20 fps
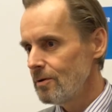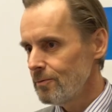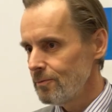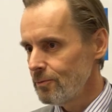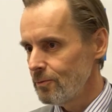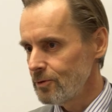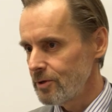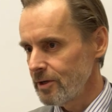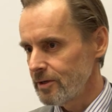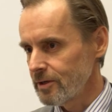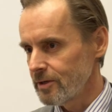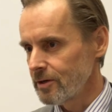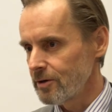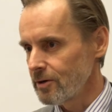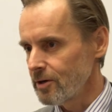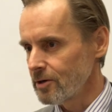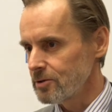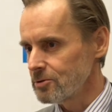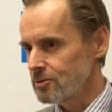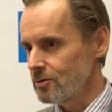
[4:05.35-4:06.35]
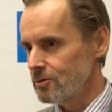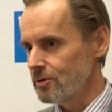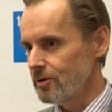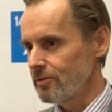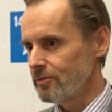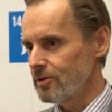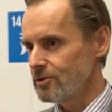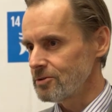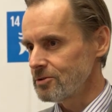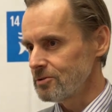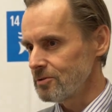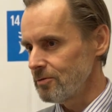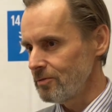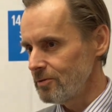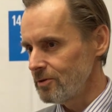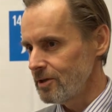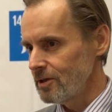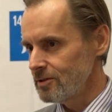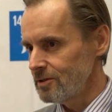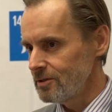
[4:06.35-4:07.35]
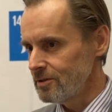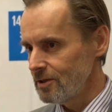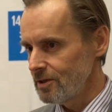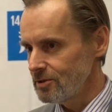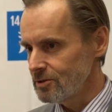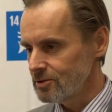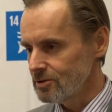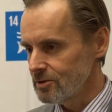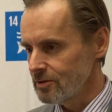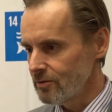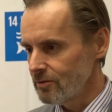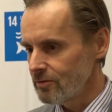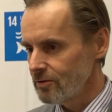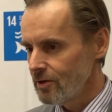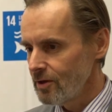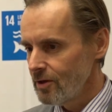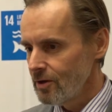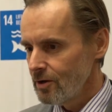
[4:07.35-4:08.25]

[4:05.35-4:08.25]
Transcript: Food and Agriculture Organization of the United Nations,